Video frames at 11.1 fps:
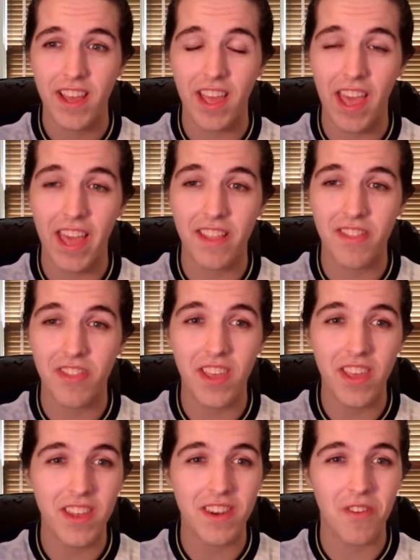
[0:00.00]
And
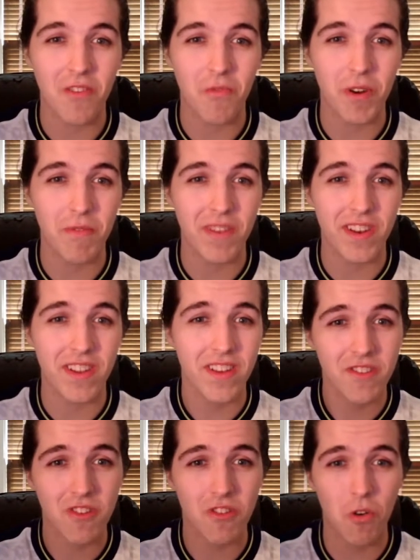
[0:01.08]
then when we did
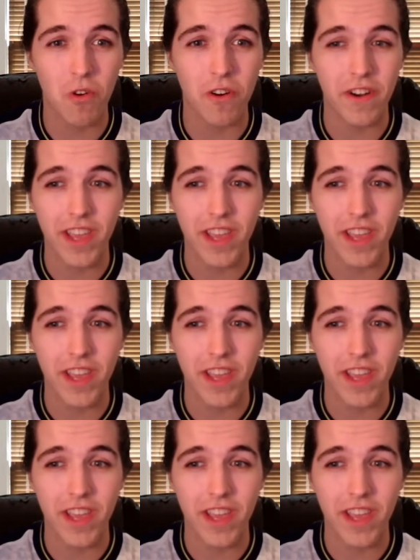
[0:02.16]
score,